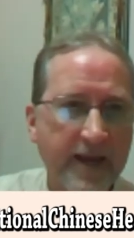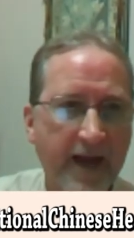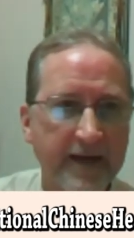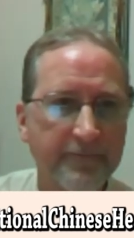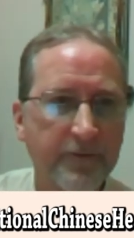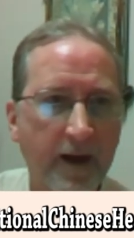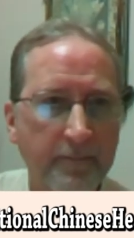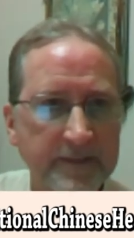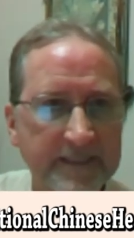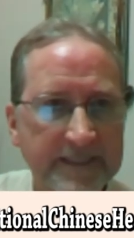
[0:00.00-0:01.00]
kind of
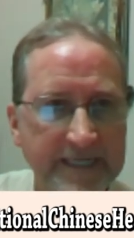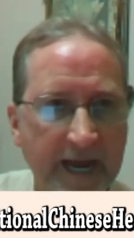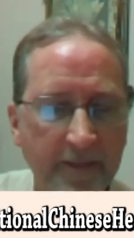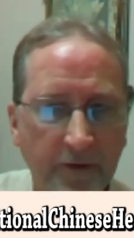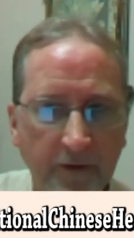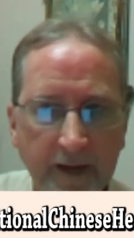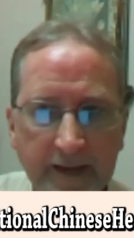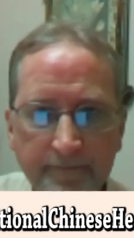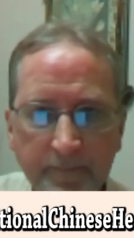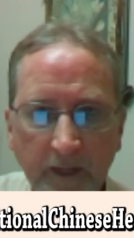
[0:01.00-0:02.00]
comes together.
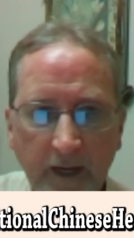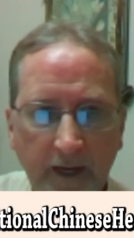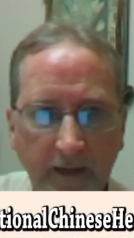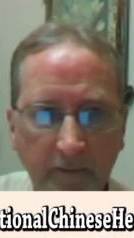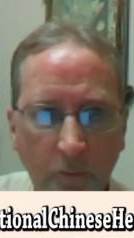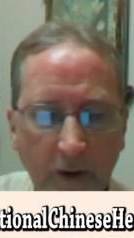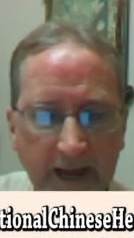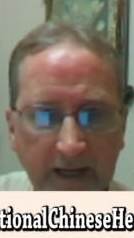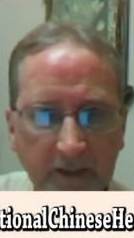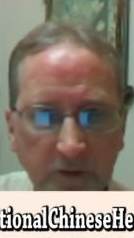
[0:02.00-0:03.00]
Uh, when
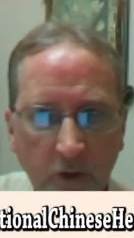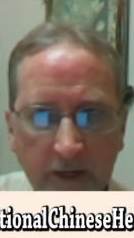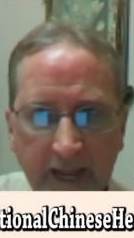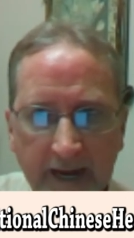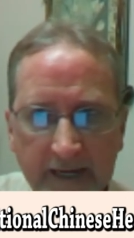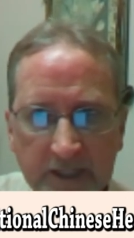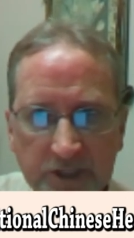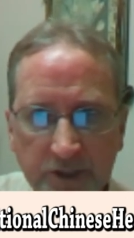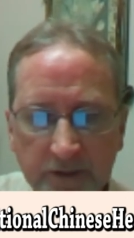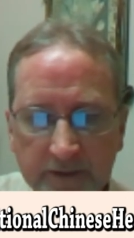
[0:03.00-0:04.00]
I look at
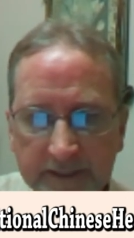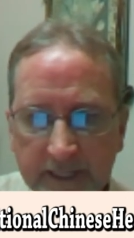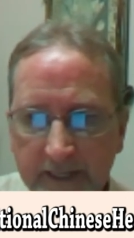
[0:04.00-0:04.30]
issues